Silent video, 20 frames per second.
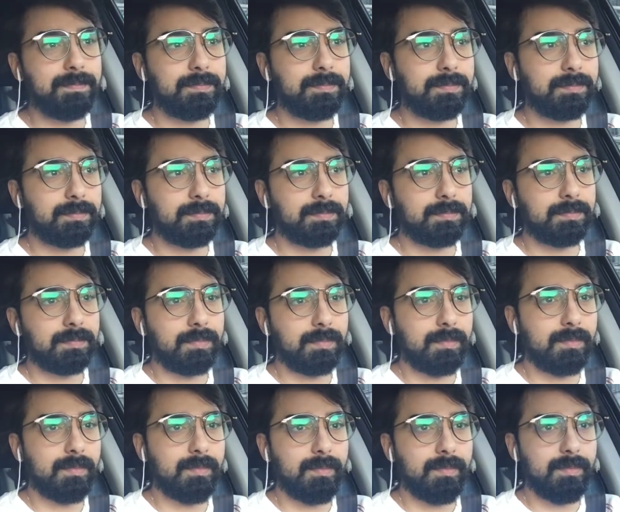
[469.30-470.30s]

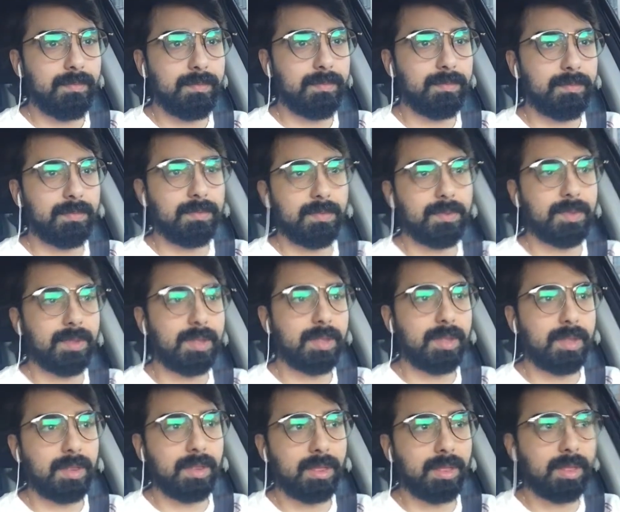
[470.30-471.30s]

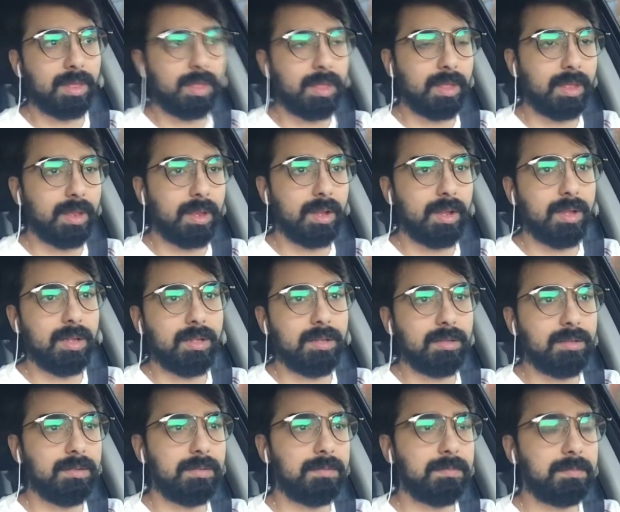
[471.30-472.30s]

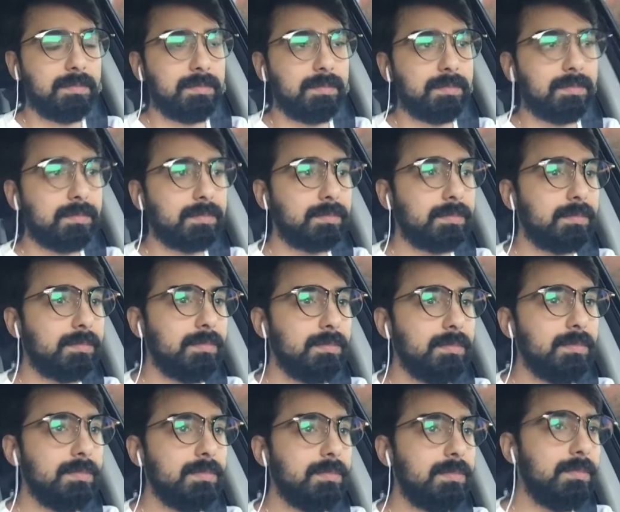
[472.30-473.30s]

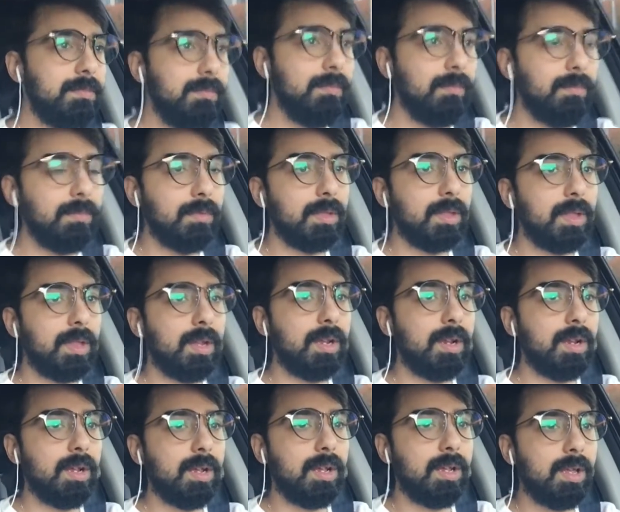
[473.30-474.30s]

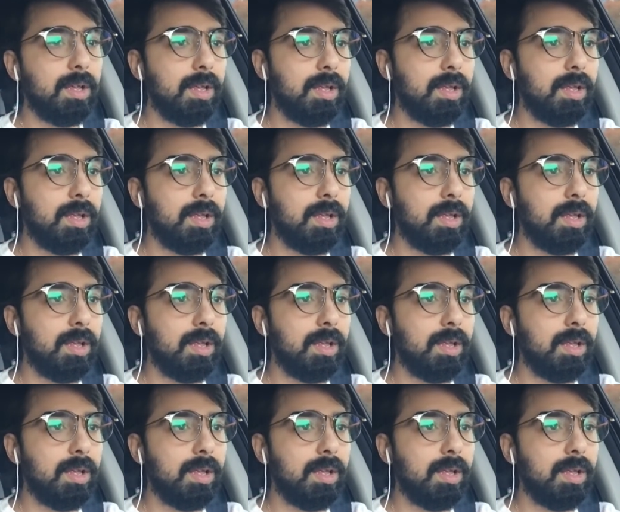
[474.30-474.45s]
(no one is talking)